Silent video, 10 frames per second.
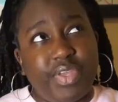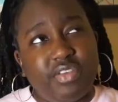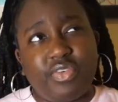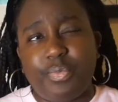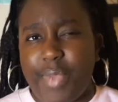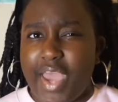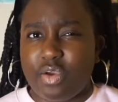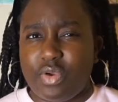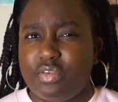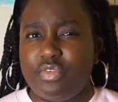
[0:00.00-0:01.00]
of a
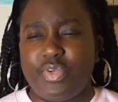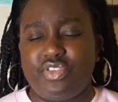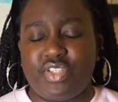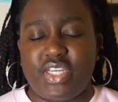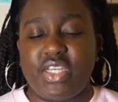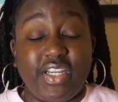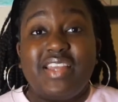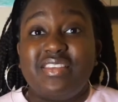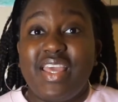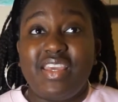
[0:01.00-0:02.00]
background for Bridgerton.
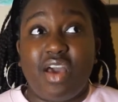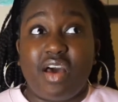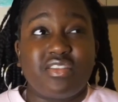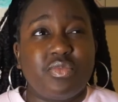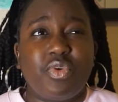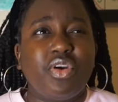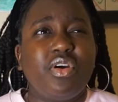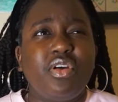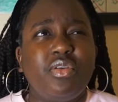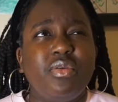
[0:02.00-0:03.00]
It's like Gossip
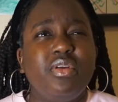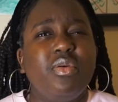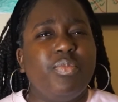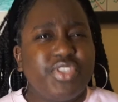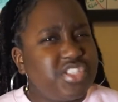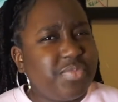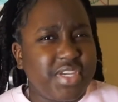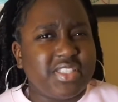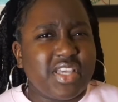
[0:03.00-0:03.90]
Girl, but just make it